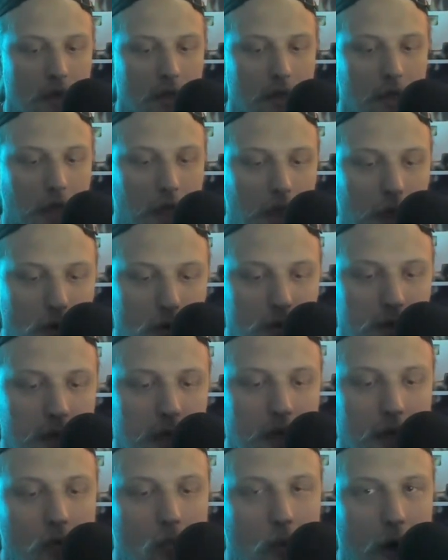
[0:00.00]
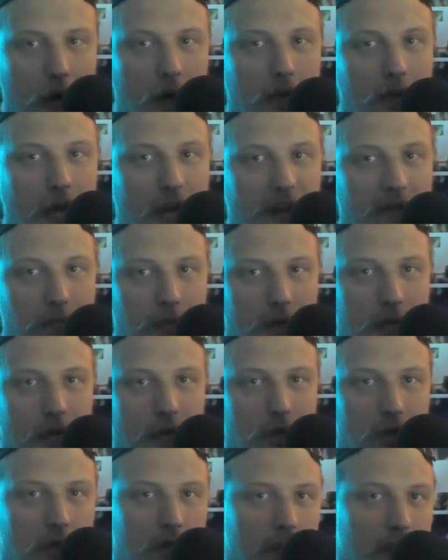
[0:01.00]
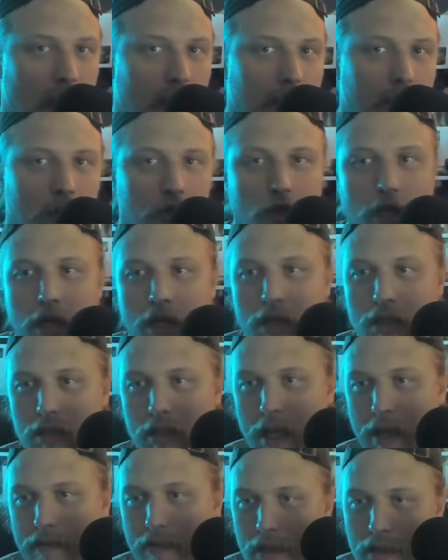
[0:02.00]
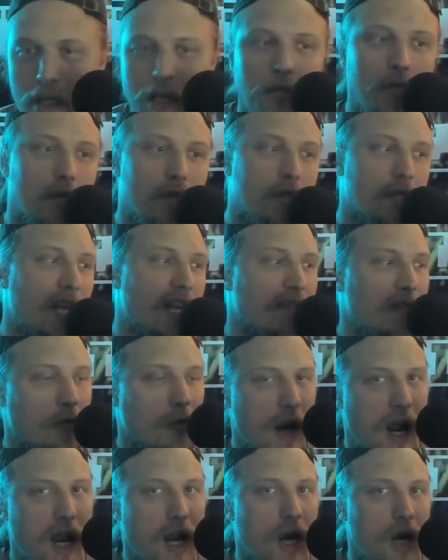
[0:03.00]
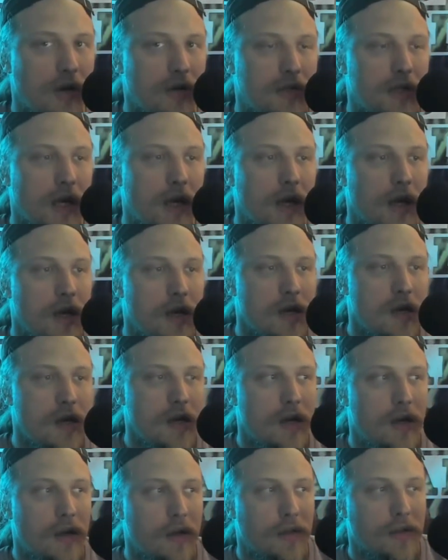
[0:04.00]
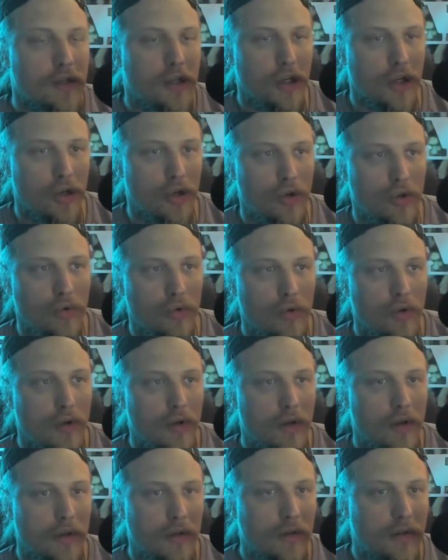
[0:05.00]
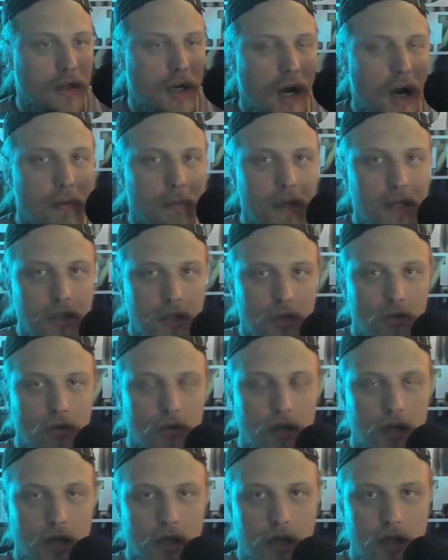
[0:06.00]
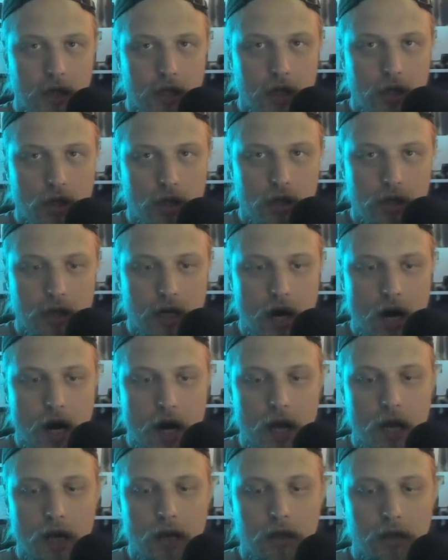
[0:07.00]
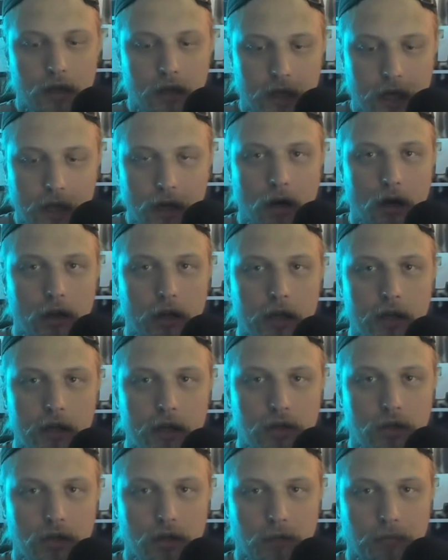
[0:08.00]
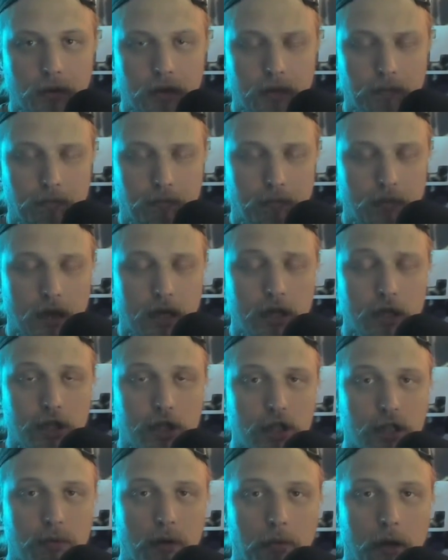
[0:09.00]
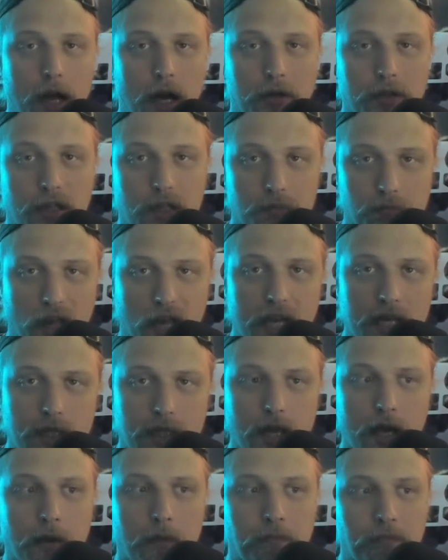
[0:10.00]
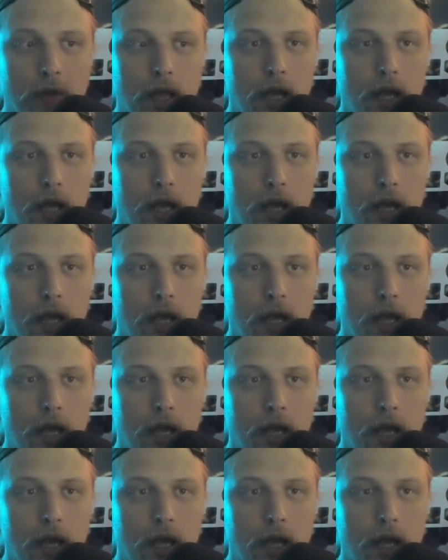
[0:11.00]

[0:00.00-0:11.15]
using wildlife protection, save the cheetahs, save the zebras, save the rhinos, to come into an indigenous area, get all the indigenous people out, displace them,